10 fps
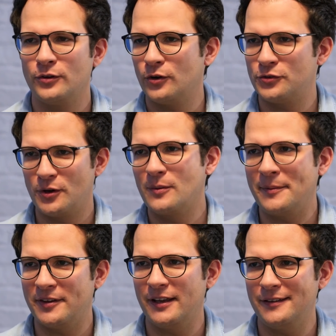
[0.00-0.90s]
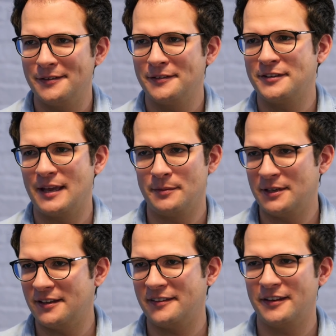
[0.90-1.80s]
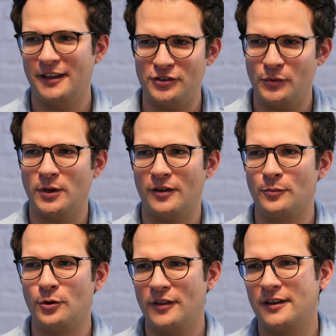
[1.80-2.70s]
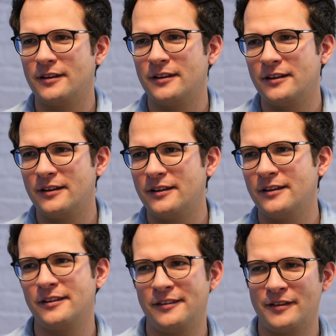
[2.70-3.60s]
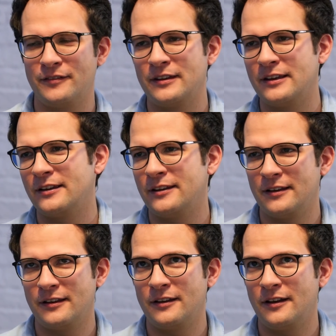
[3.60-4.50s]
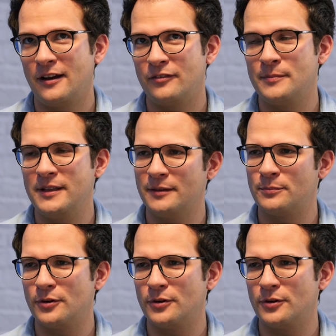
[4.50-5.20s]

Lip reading: you go to our website, type in a destination. We have more than 7.5 million